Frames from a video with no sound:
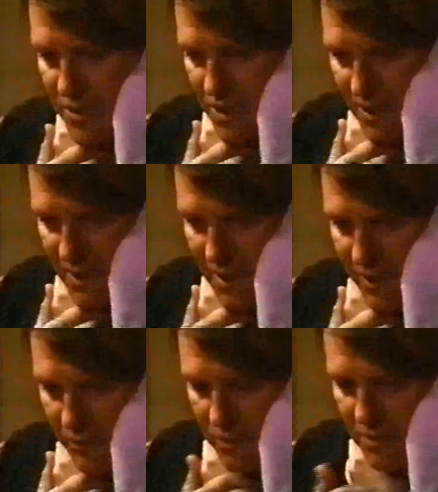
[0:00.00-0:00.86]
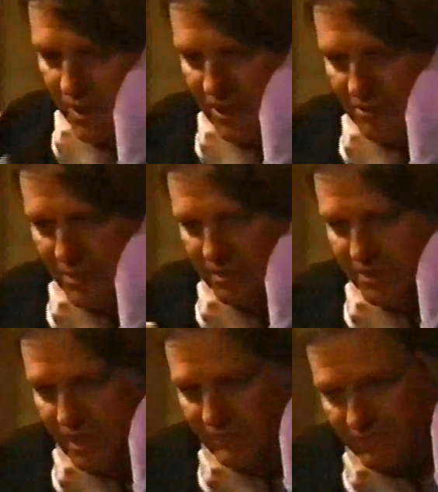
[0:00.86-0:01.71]
check, honey. We're talking
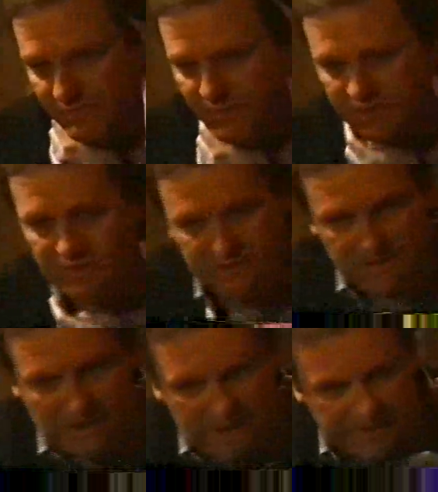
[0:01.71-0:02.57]
about David Vickers here. I